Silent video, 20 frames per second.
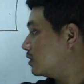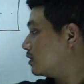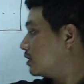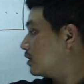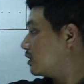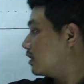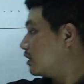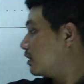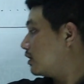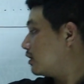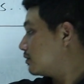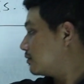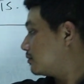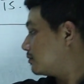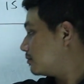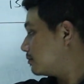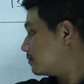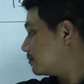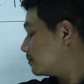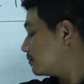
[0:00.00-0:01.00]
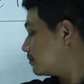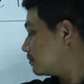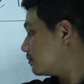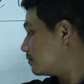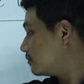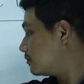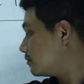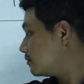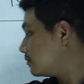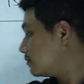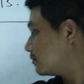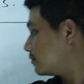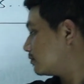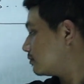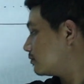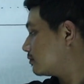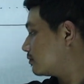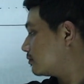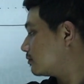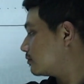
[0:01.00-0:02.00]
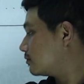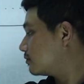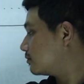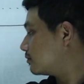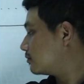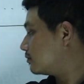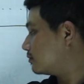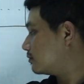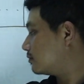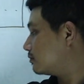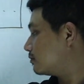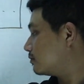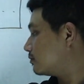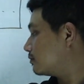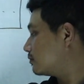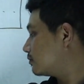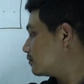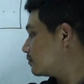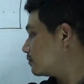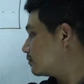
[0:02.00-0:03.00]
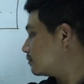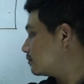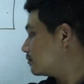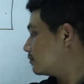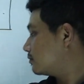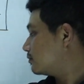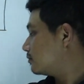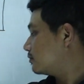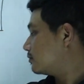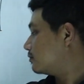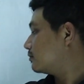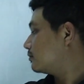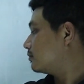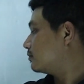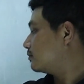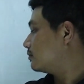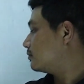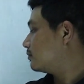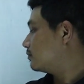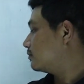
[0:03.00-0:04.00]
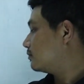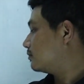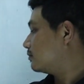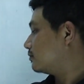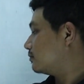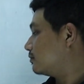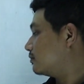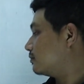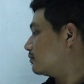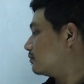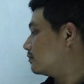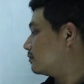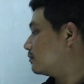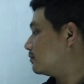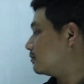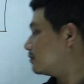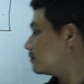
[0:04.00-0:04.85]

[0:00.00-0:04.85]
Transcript: (no one is talking)